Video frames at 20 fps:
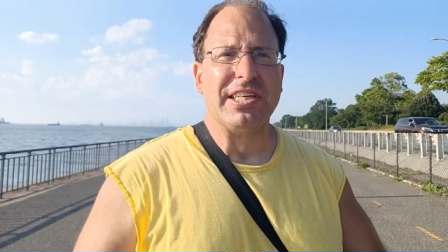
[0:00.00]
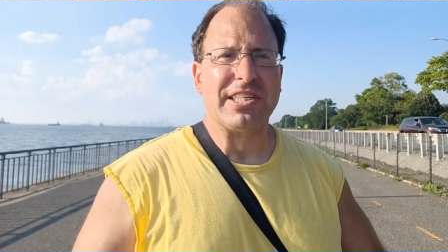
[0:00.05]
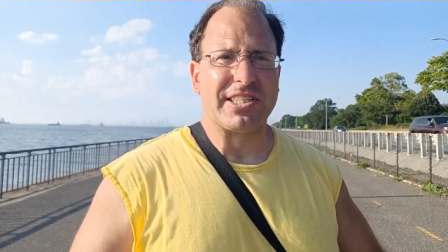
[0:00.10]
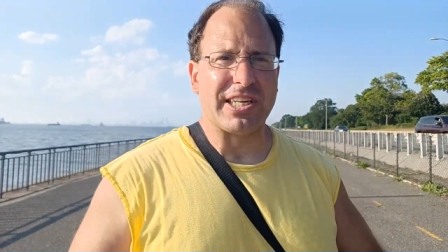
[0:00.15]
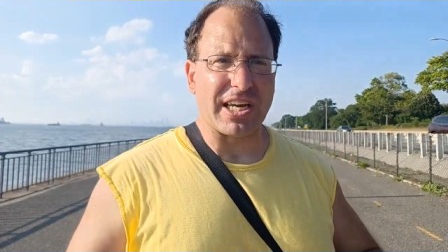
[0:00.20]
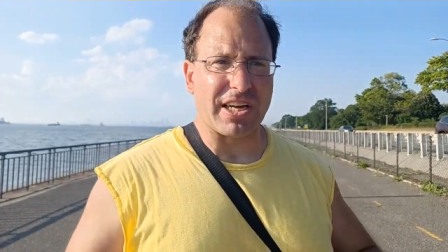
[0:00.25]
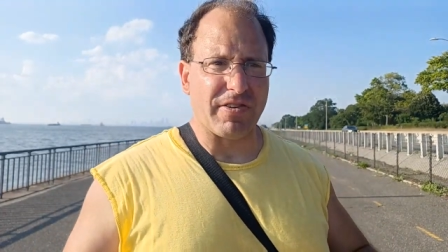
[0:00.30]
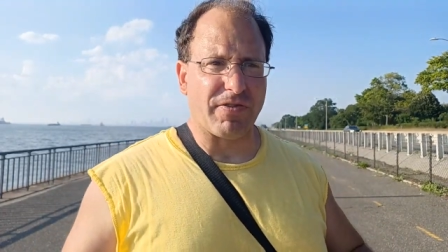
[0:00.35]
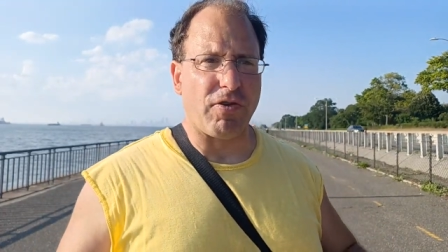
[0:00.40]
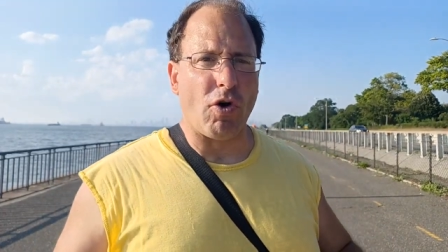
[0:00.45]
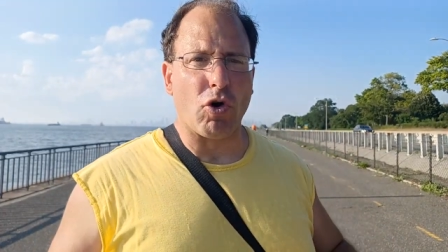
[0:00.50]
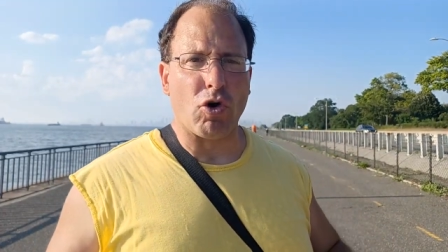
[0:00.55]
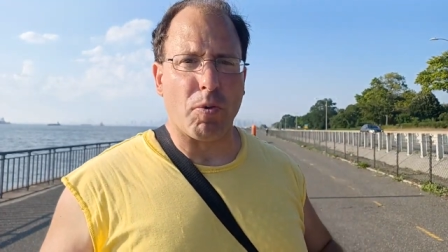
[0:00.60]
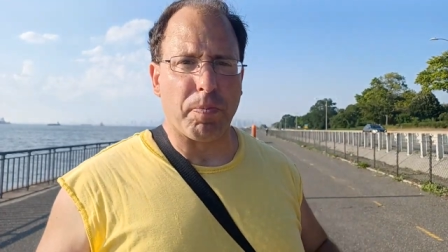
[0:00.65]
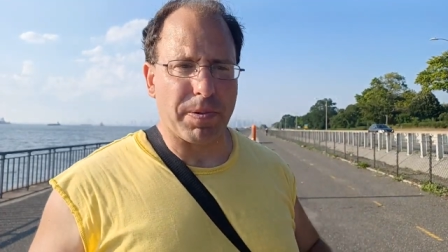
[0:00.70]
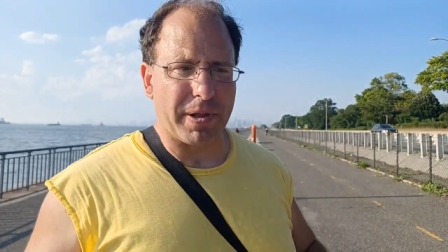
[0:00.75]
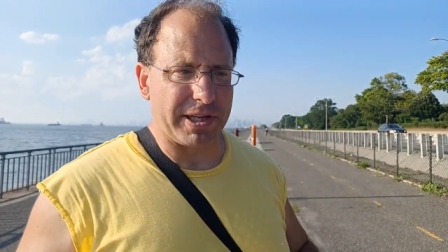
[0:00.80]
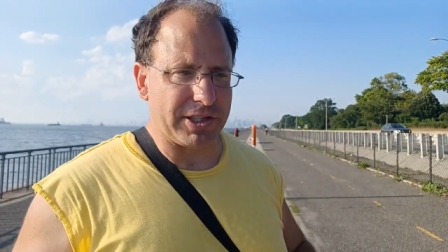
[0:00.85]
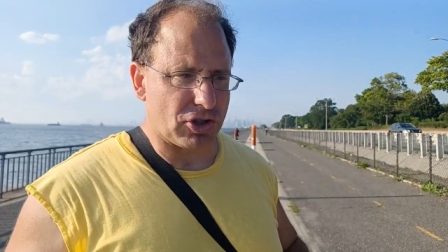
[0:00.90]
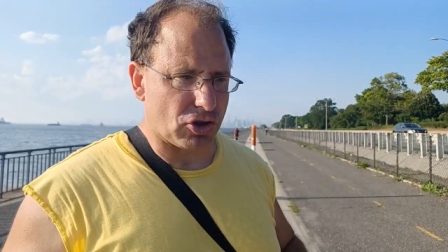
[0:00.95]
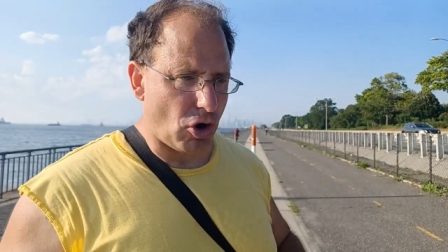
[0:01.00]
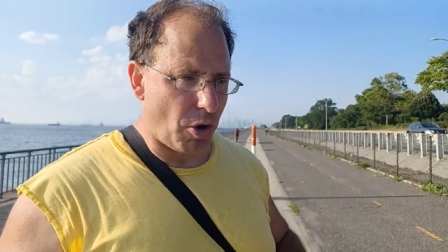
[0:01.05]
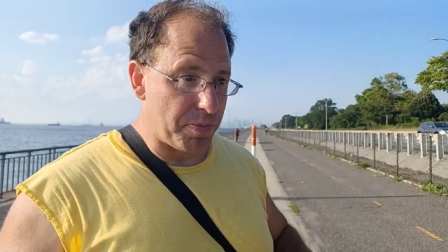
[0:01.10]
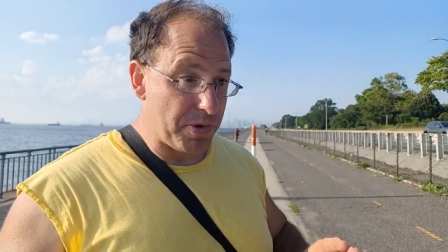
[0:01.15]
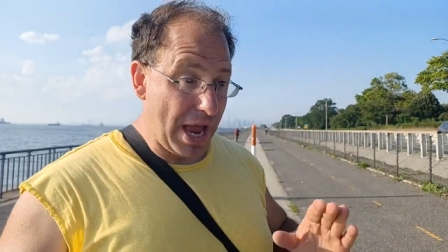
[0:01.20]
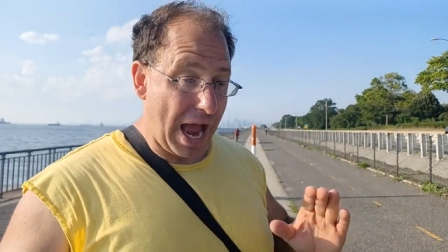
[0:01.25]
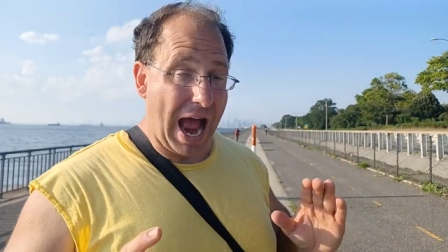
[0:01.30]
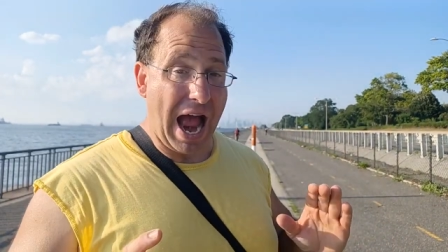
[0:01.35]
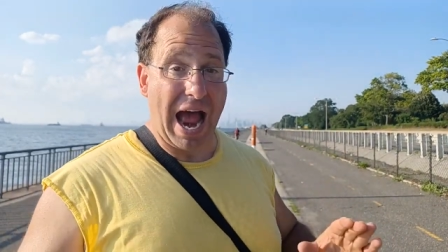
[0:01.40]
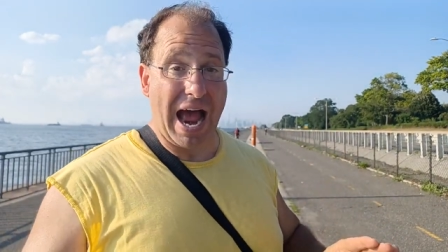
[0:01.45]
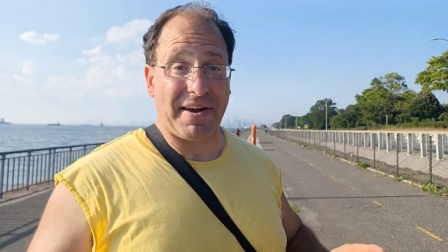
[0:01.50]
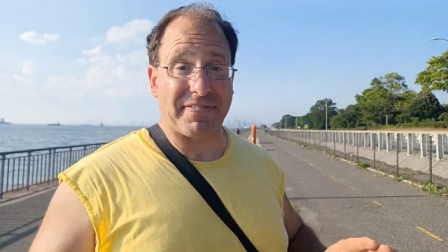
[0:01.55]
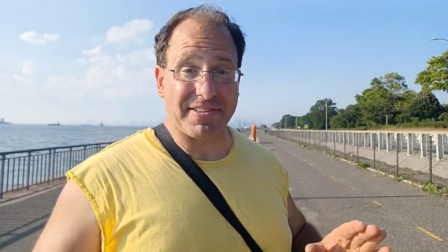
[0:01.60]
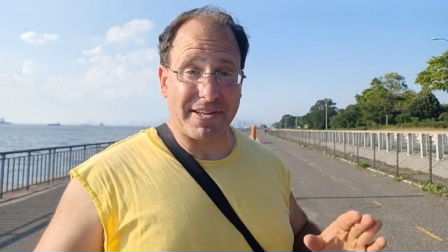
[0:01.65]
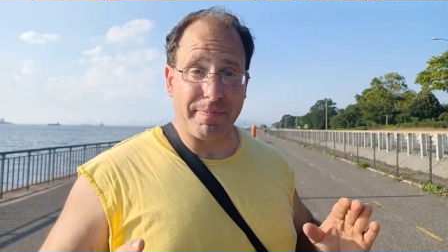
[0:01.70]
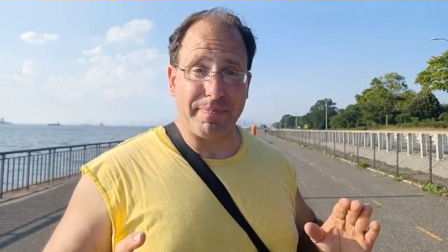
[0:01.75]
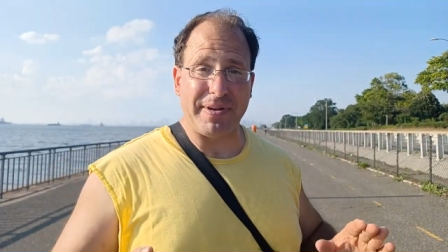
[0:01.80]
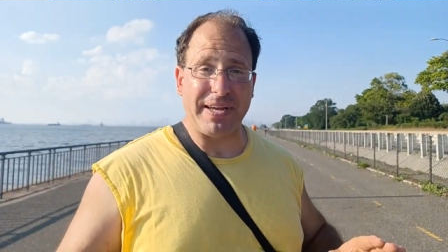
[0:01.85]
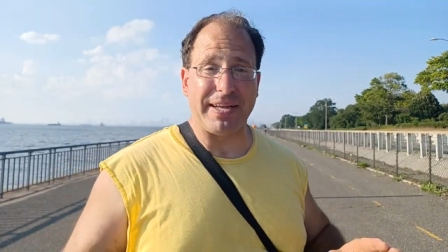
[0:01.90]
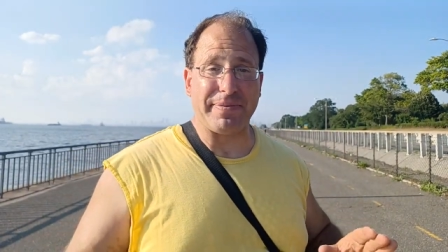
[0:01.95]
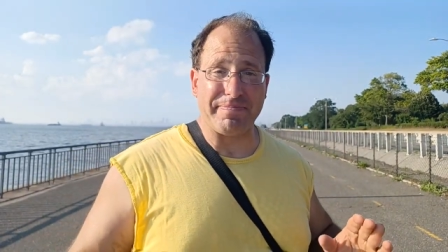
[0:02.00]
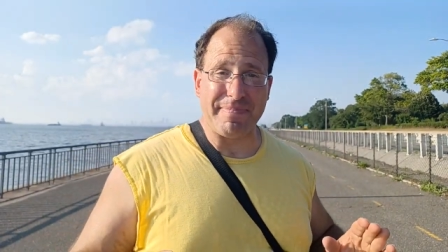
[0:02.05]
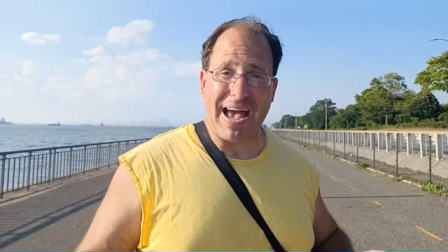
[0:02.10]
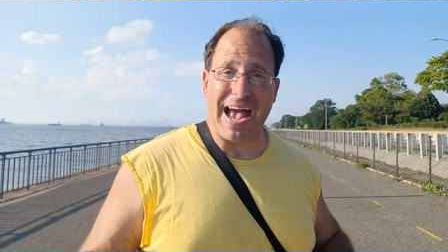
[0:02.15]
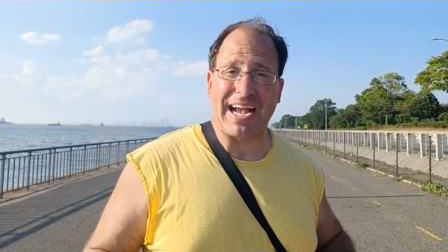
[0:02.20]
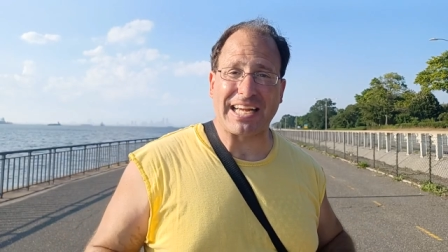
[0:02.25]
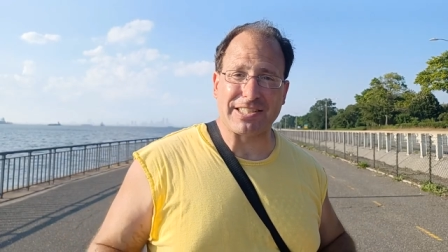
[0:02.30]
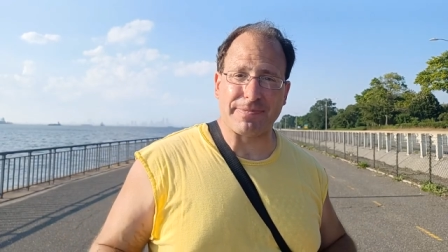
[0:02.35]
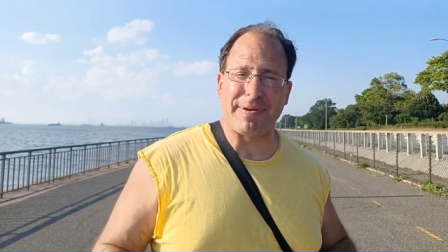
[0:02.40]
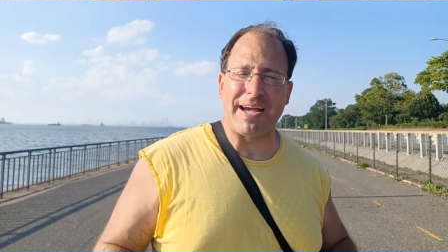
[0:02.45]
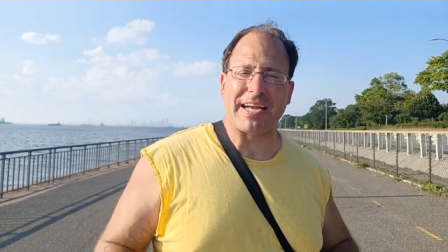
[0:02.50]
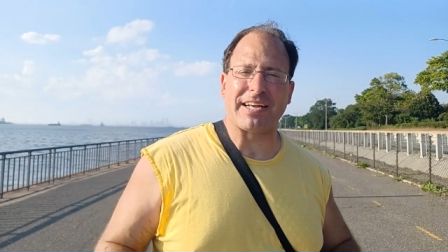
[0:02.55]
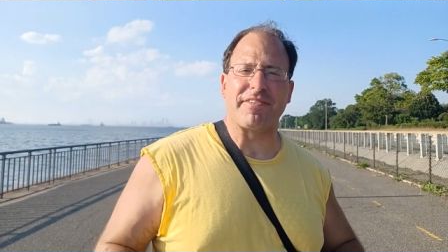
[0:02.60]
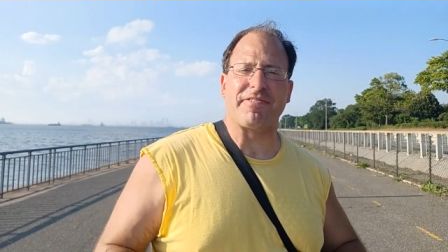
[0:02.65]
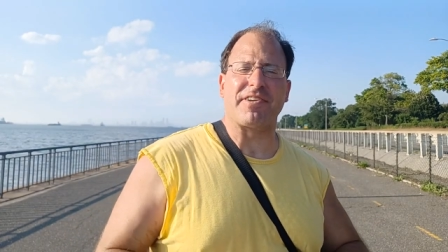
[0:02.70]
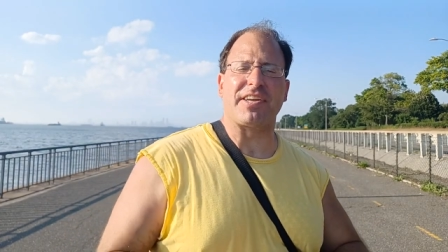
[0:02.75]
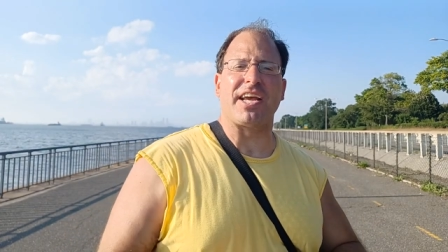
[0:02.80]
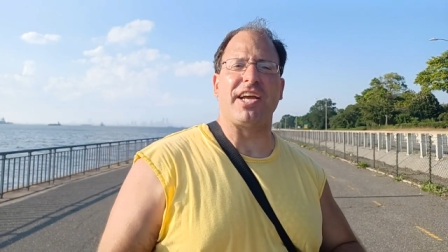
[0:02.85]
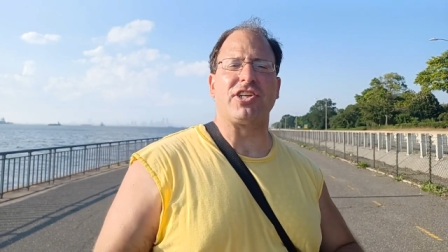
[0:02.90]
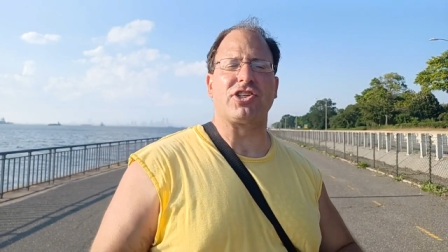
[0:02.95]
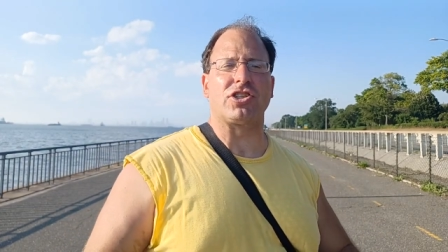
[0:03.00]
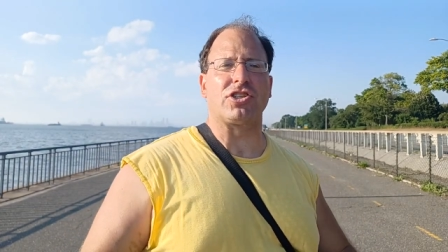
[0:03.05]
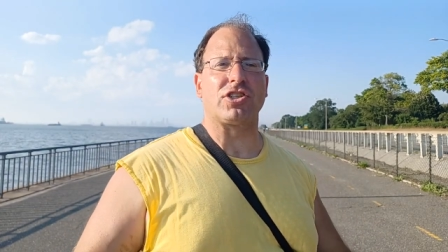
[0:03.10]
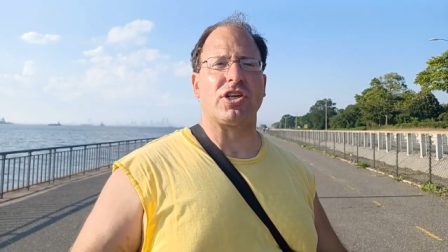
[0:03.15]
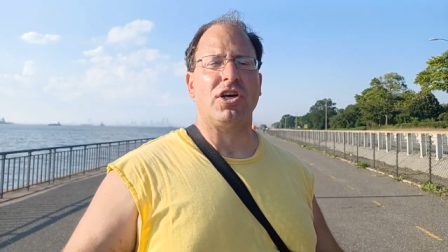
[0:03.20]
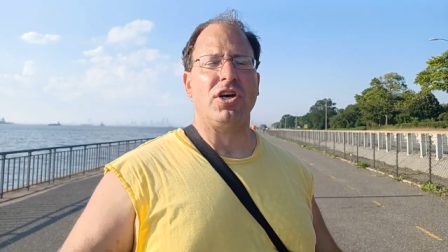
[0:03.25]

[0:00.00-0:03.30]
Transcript: Second focal plane scope, you have to be in max magnification